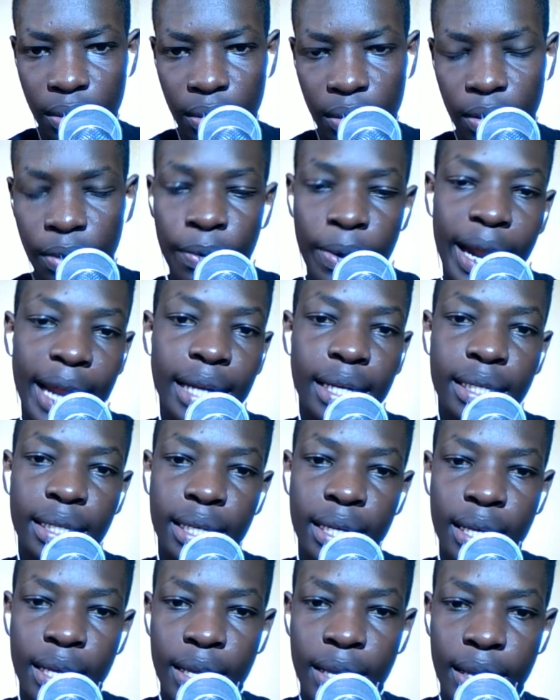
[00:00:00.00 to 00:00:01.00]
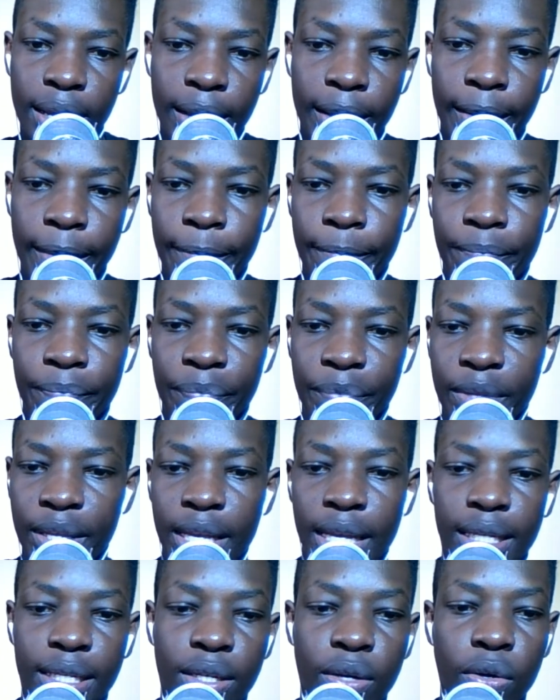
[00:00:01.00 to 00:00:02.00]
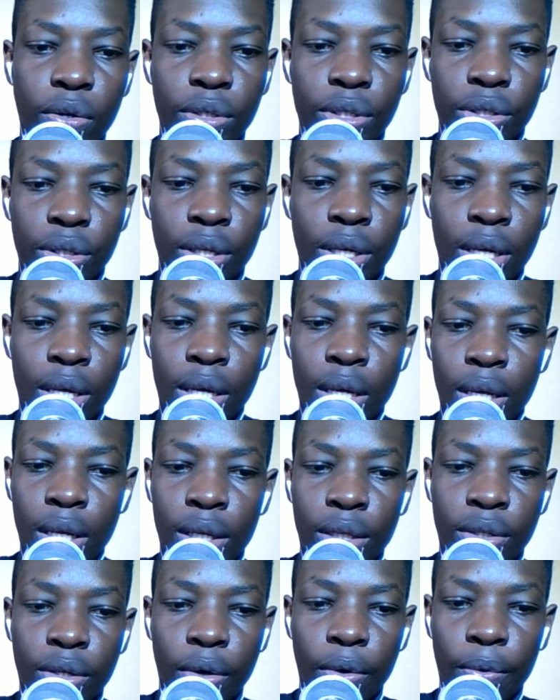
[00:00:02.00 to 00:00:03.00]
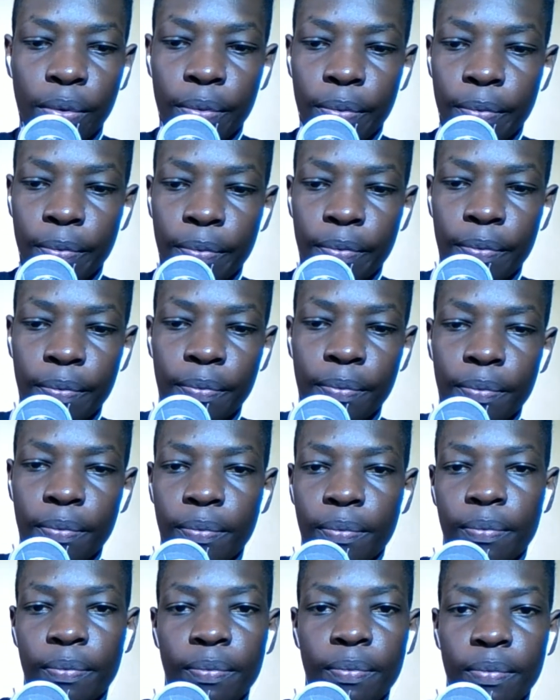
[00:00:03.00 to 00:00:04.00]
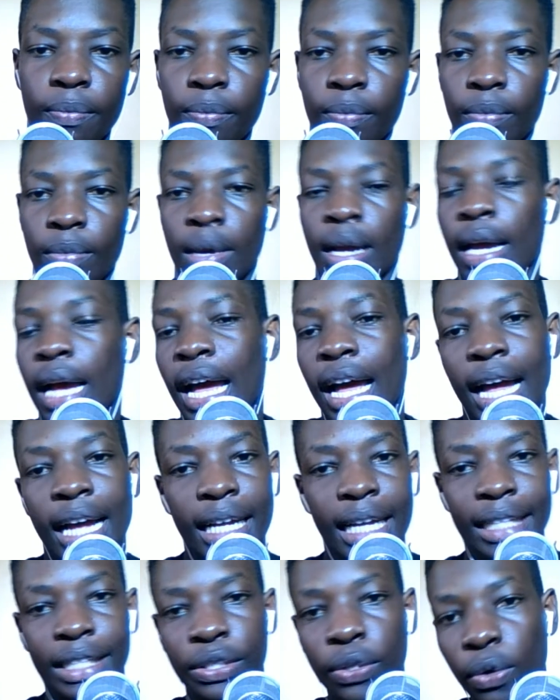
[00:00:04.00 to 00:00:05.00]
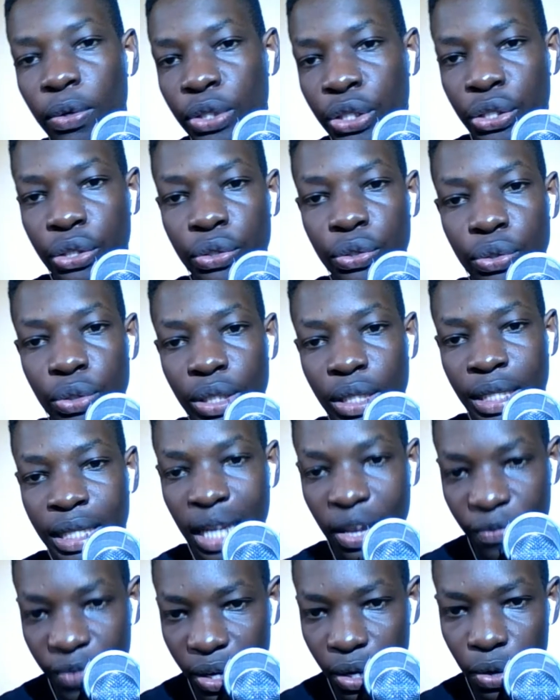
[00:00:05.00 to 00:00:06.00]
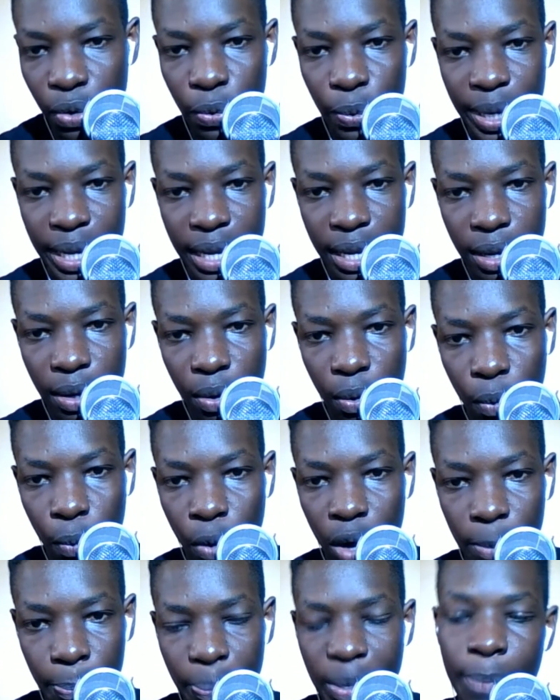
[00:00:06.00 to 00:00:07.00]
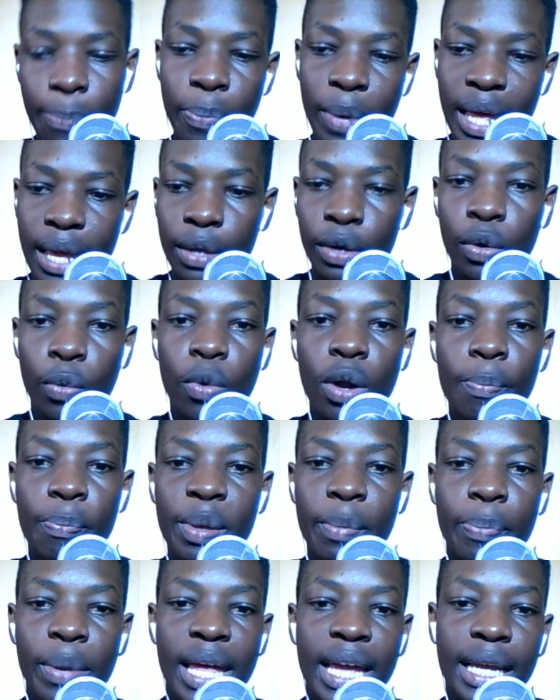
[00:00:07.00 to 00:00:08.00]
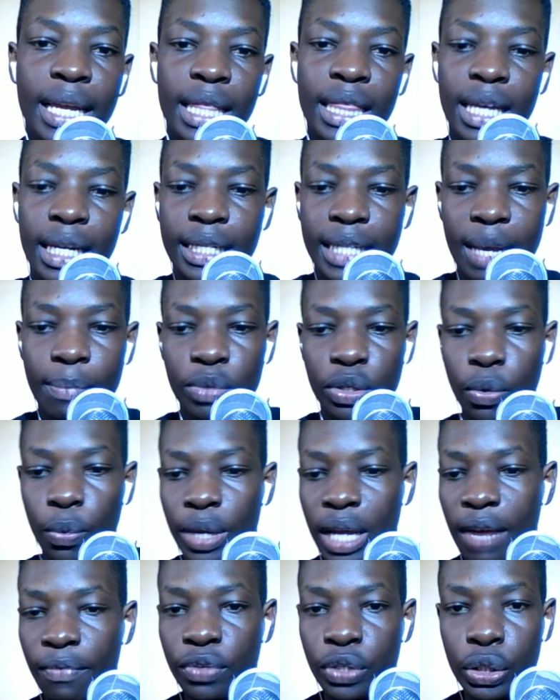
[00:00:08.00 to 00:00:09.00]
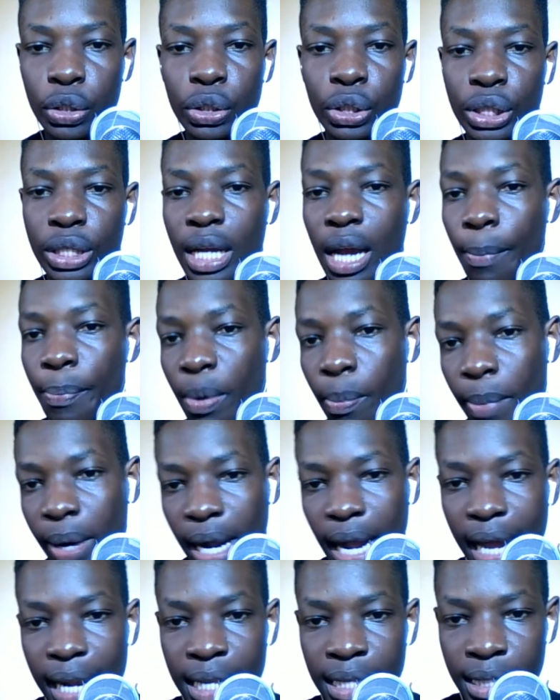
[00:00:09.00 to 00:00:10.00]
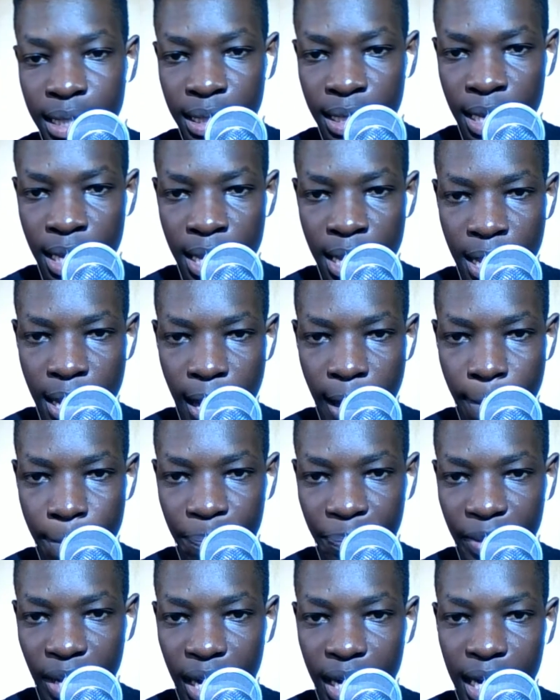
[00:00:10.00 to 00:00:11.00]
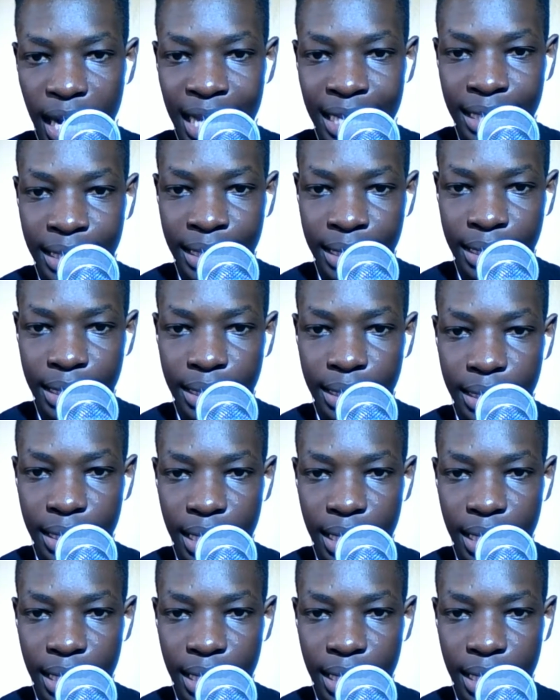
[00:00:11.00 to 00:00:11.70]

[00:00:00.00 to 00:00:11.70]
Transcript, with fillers: right? Um, here it goes. So I, I, I told you David Luiz won't play, play you know won't be playing in that game, so we have to use Gabriel Magalhães um, as